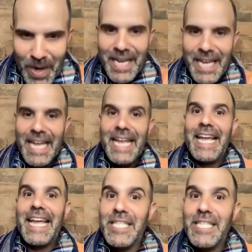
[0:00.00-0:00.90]
right?
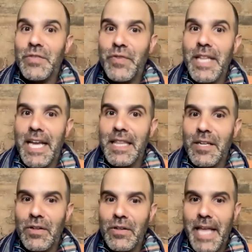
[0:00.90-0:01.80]
It does feel like a
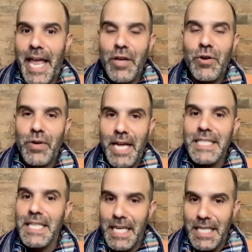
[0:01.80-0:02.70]
little Cancun
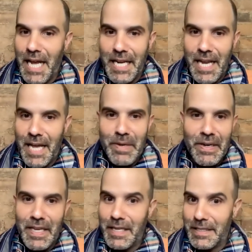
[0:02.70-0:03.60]
1999. I
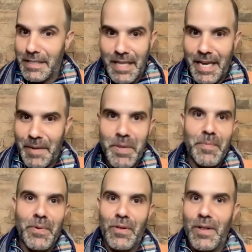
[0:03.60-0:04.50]
mean, it is like
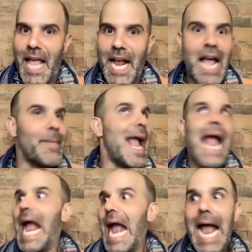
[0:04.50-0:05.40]
people are like, I'm
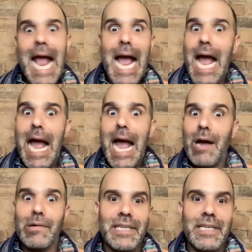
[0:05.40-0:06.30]

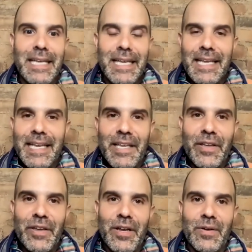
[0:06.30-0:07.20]
out,
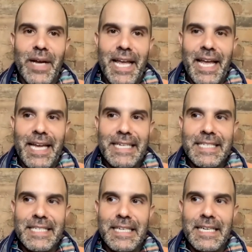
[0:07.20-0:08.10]
you know,
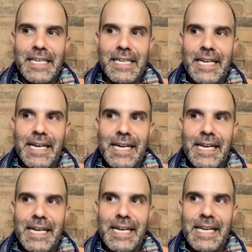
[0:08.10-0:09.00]
and
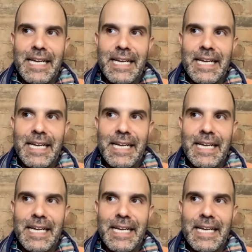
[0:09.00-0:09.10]
um,